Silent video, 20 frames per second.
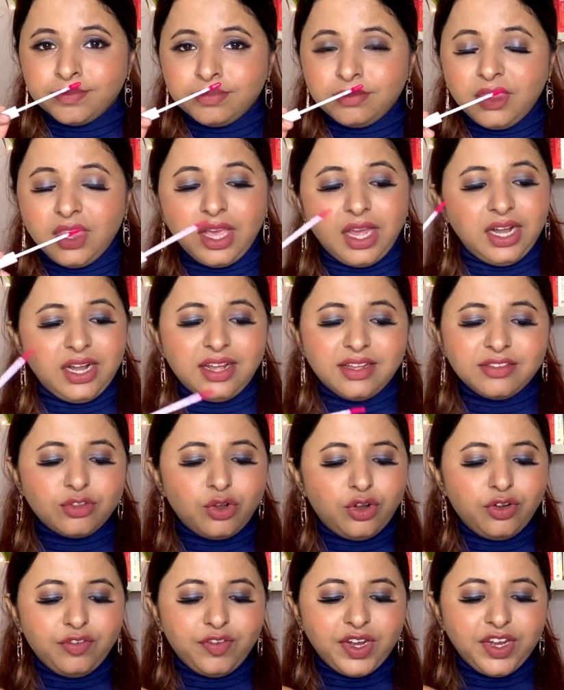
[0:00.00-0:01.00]
yeah, it has
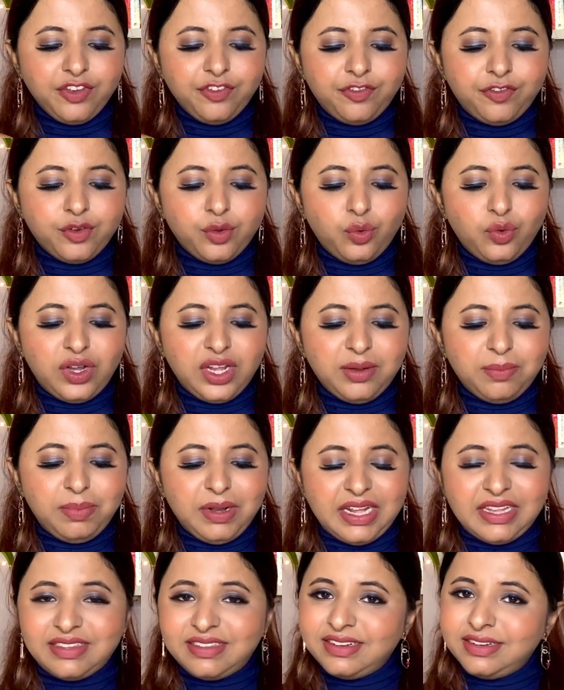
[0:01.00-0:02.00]
got a very fruity
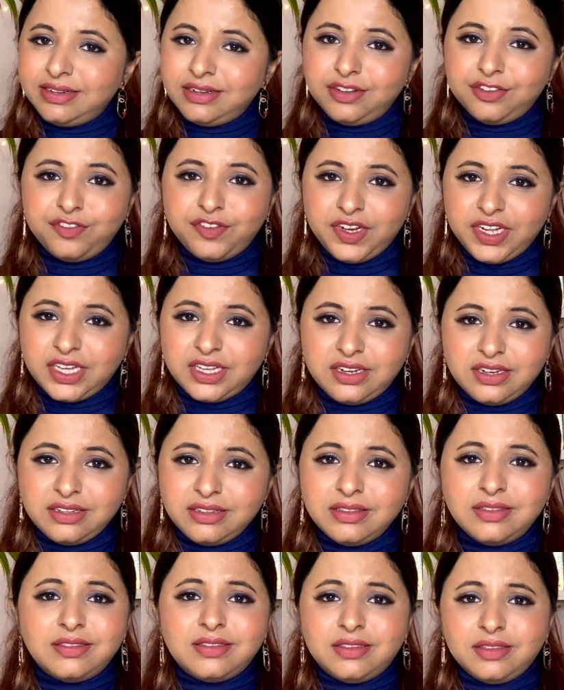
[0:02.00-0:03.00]
pleasant
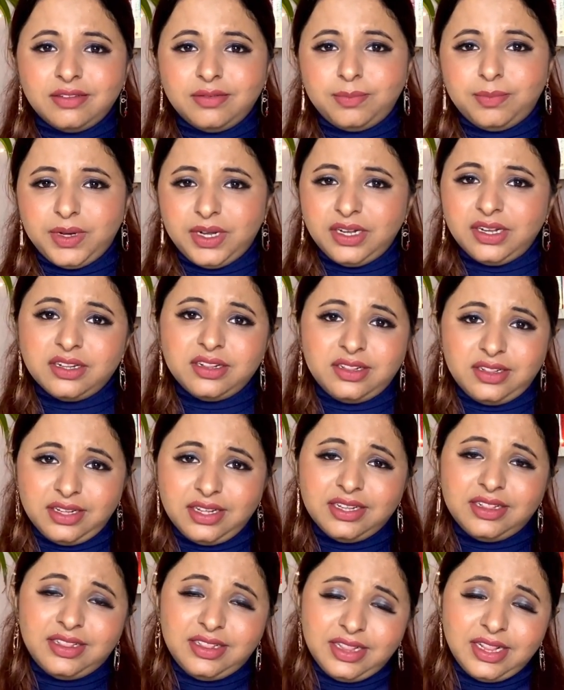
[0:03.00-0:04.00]
fragrance, but
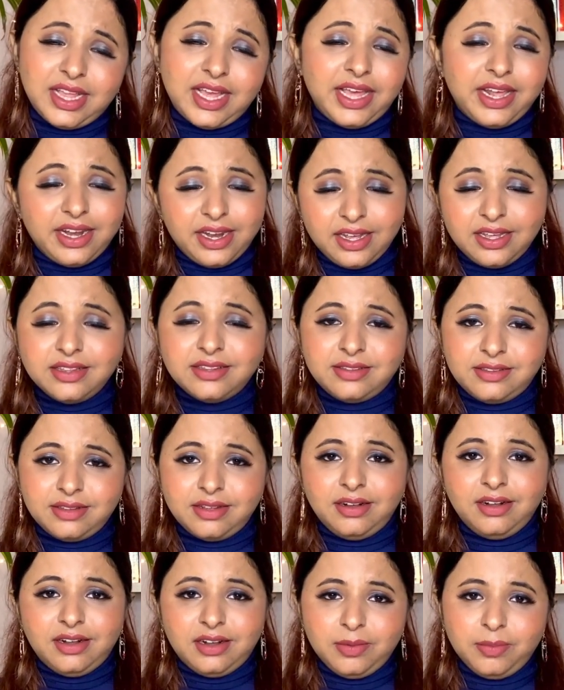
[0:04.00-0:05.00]
it, there is
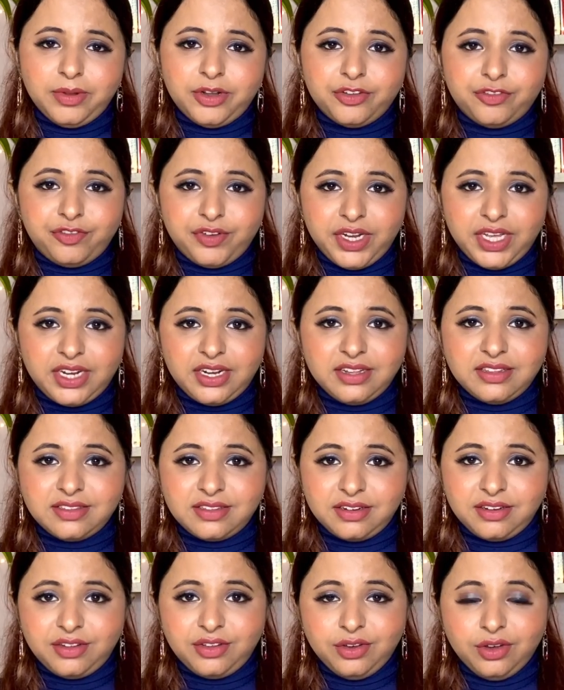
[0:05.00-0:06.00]
a little bit of fragrance
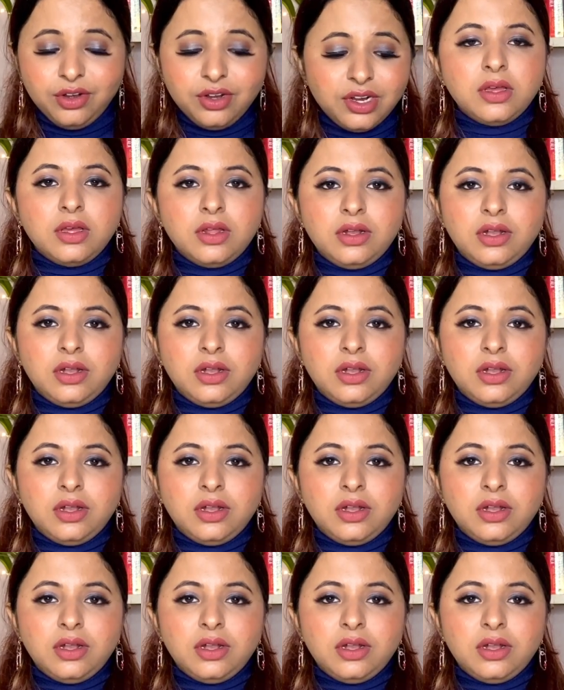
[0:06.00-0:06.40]
in here.